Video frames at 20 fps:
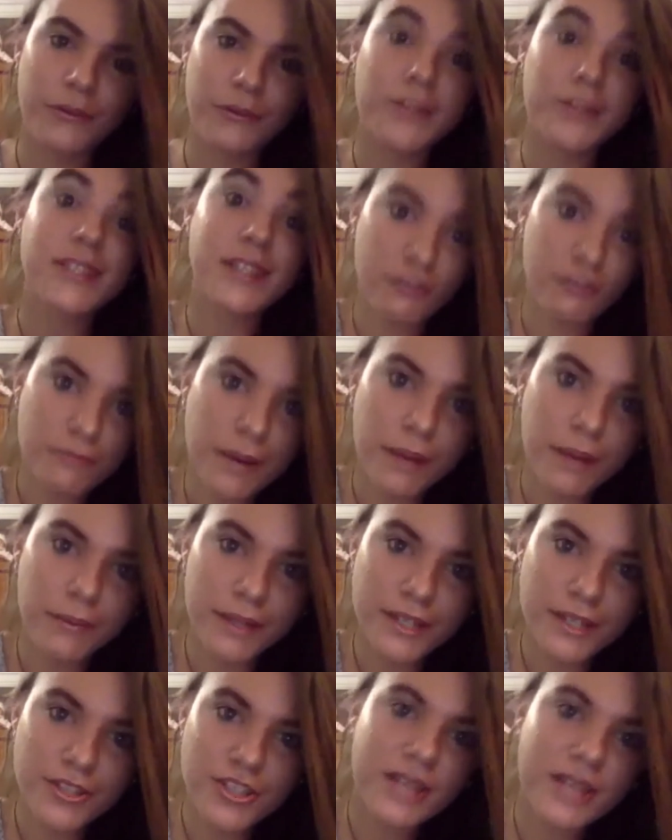We
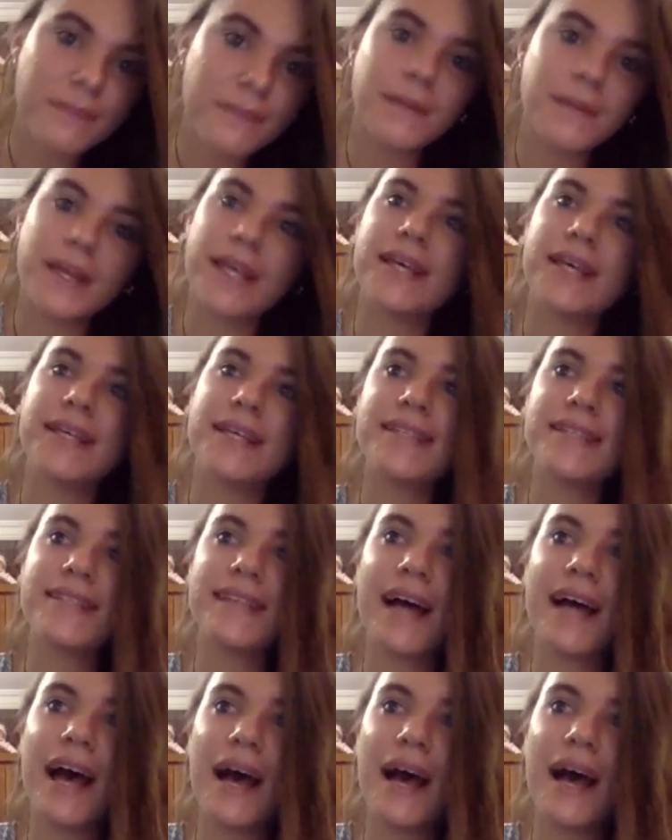self-published it because